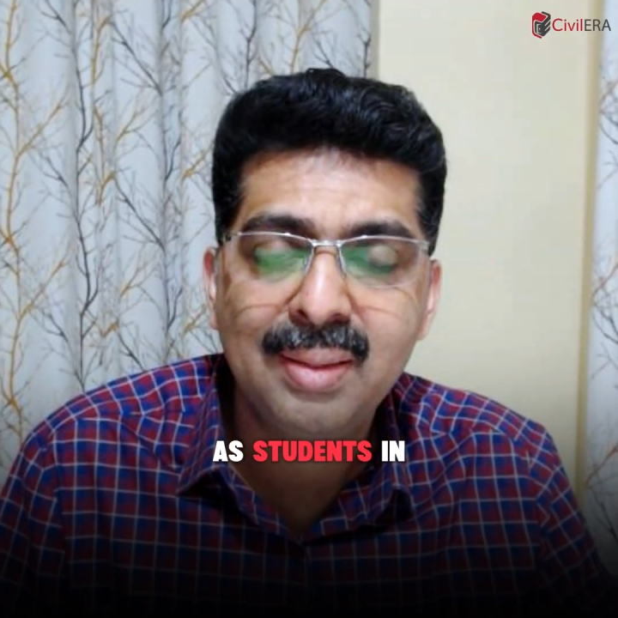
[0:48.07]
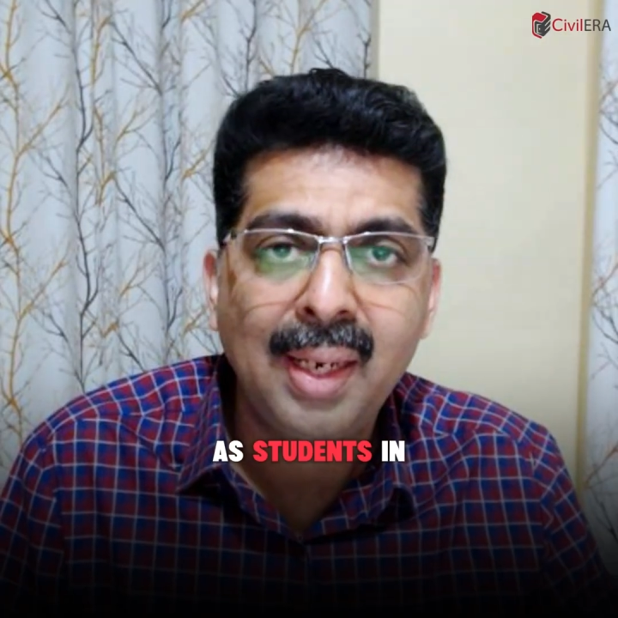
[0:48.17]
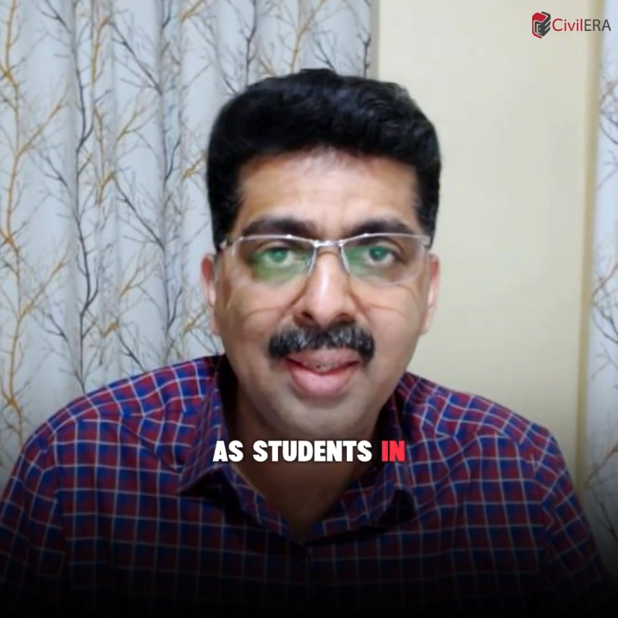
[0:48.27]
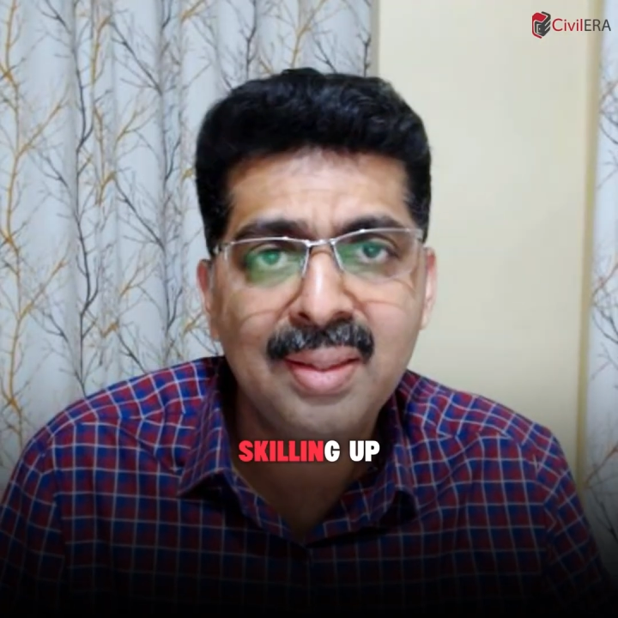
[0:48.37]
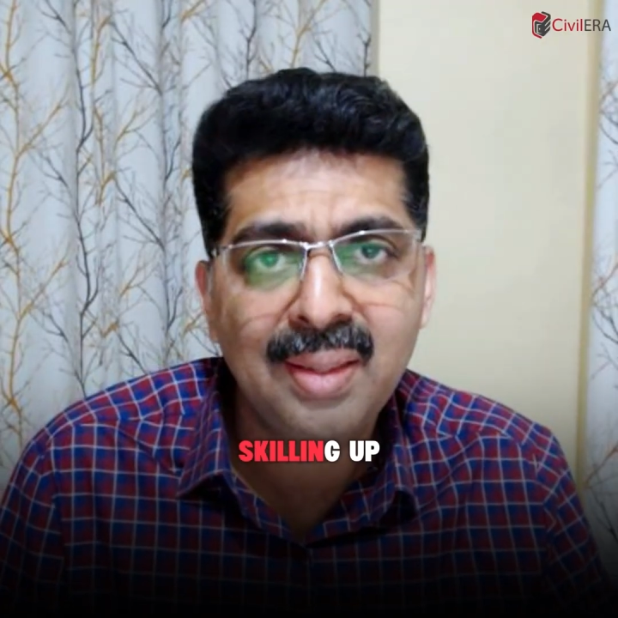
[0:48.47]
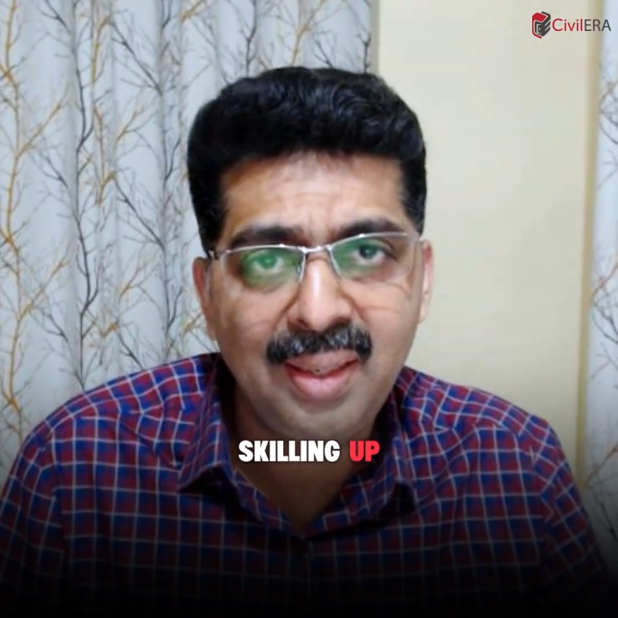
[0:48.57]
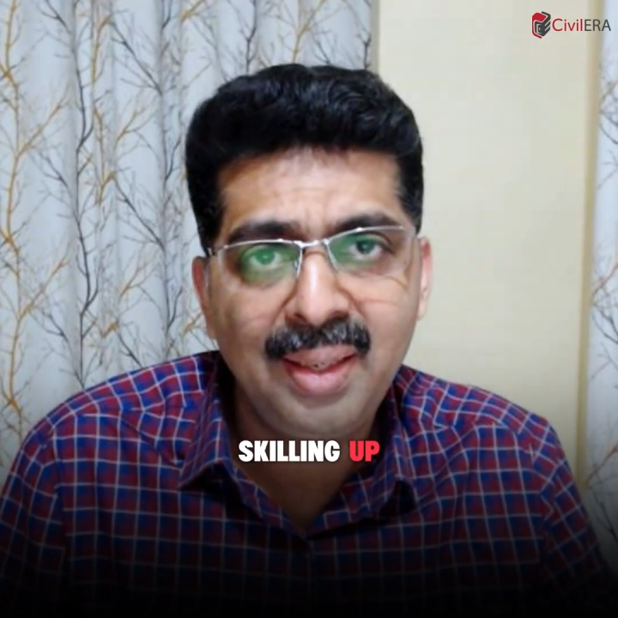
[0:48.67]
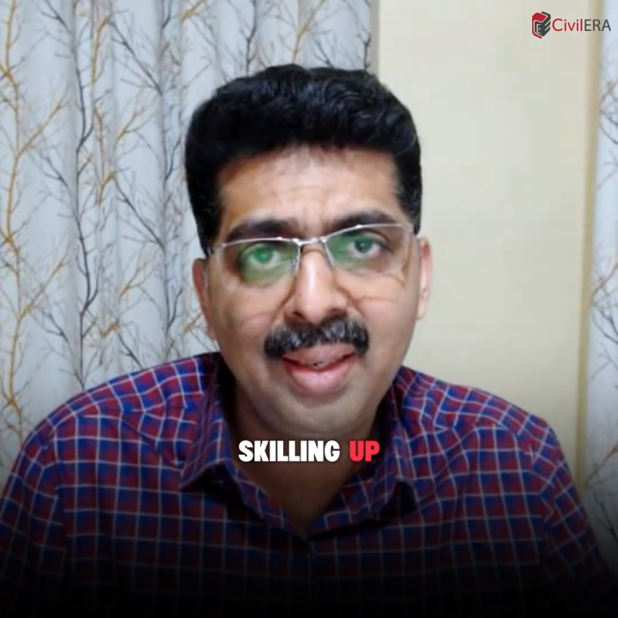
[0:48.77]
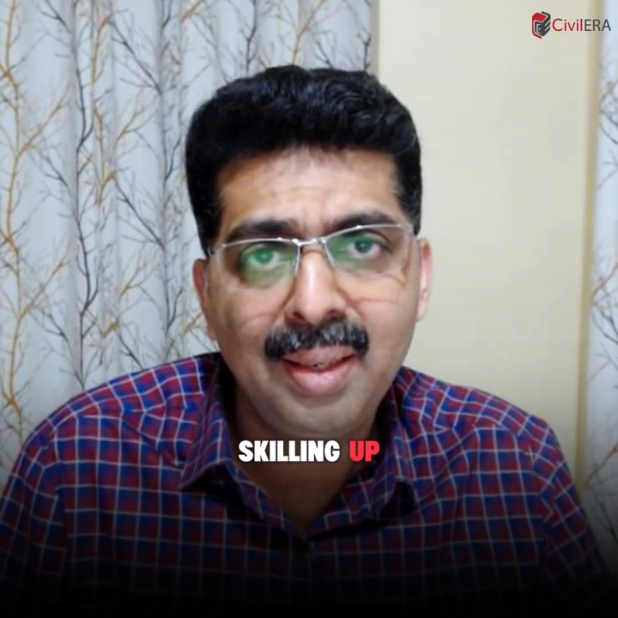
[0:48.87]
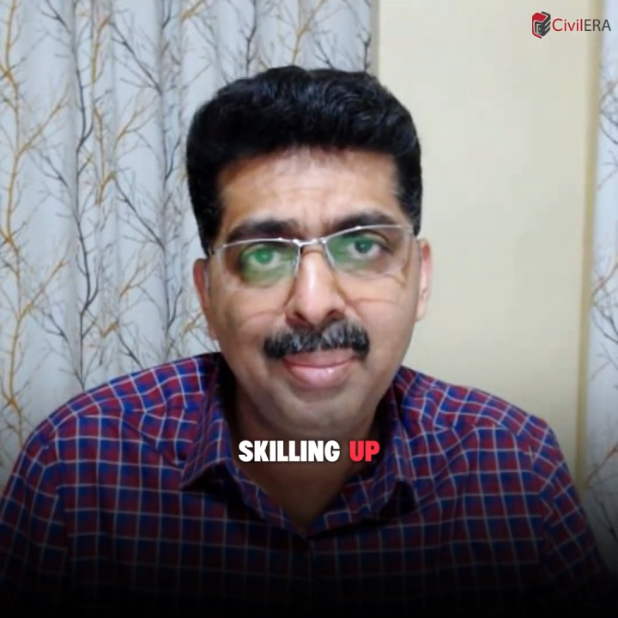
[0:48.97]
in
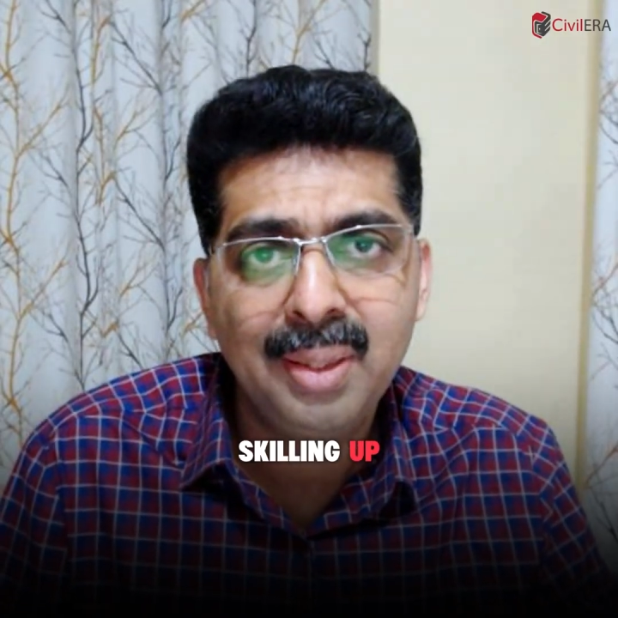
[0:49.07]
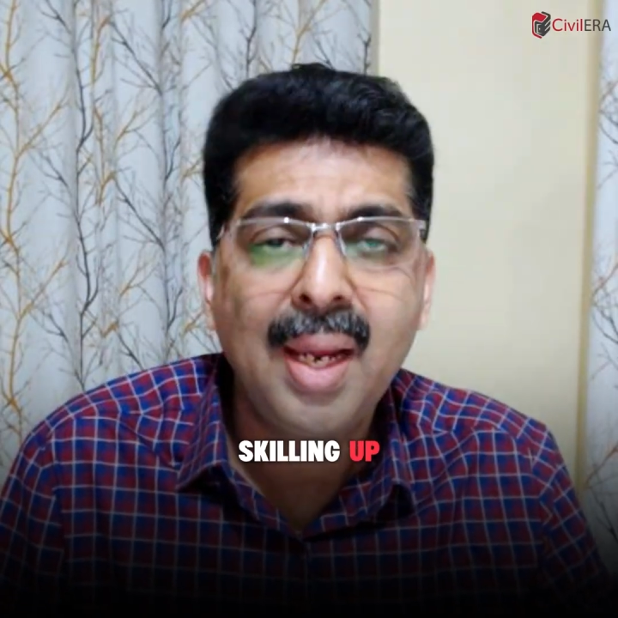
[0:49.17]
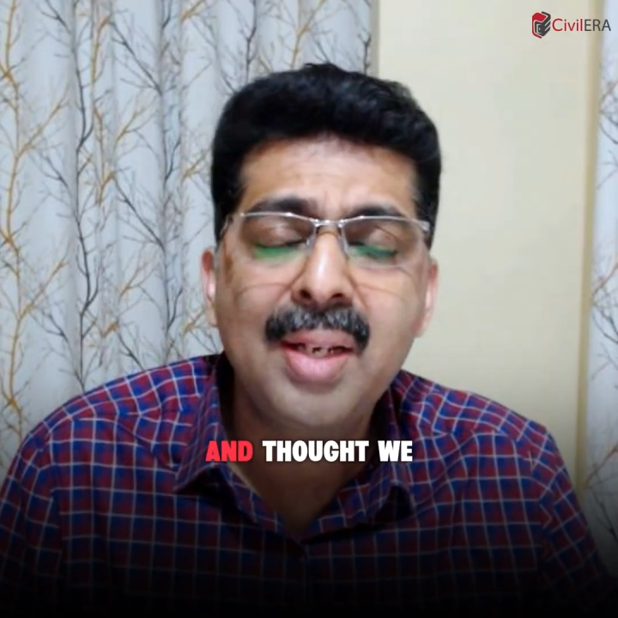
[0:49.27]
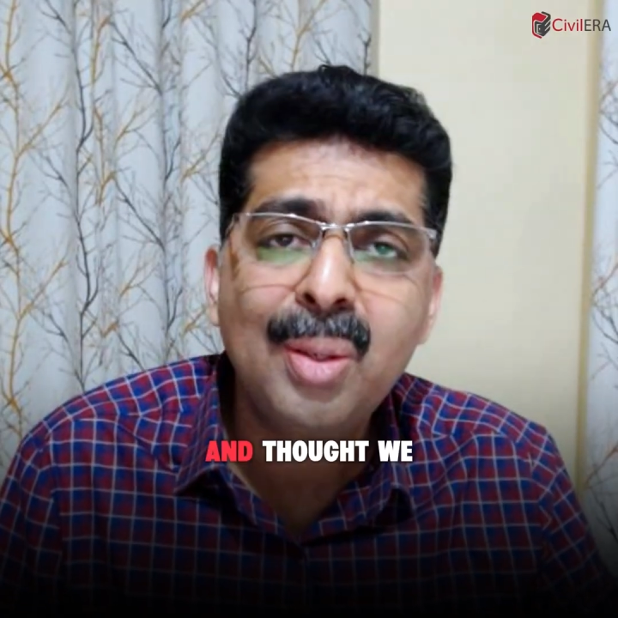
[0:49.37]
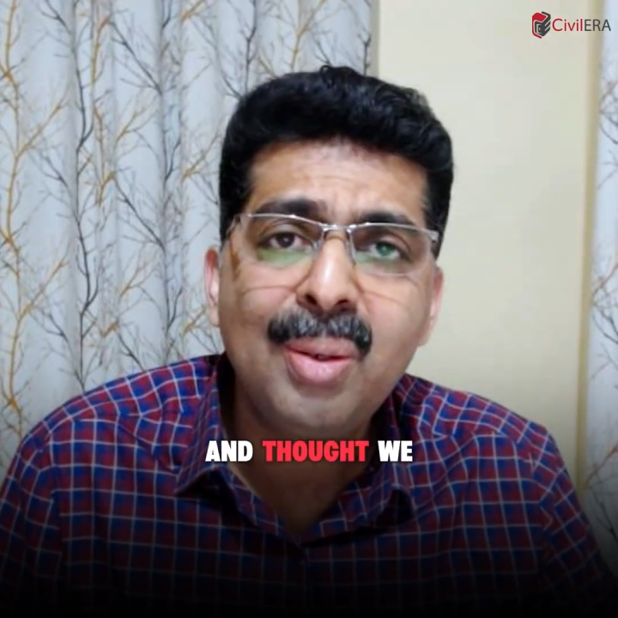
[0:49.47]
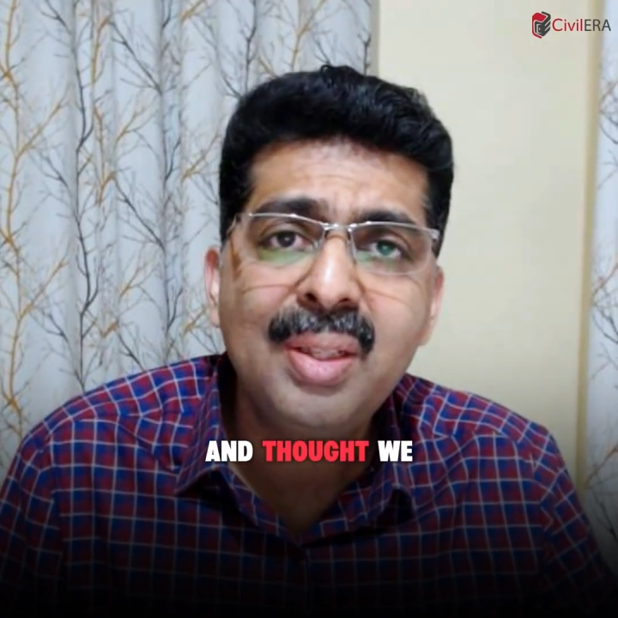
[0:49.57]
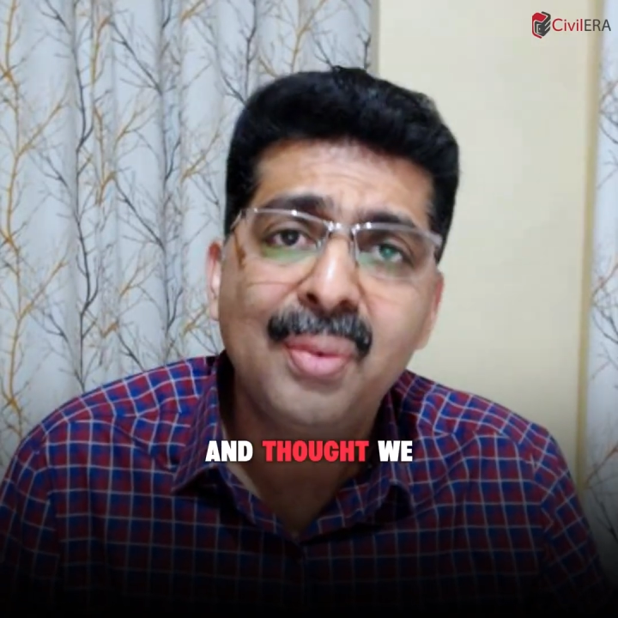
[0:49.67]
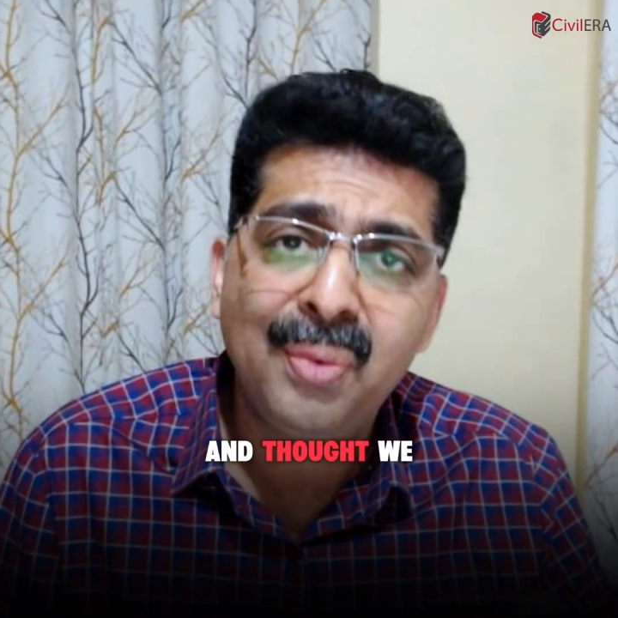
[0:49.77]
scaling up and thought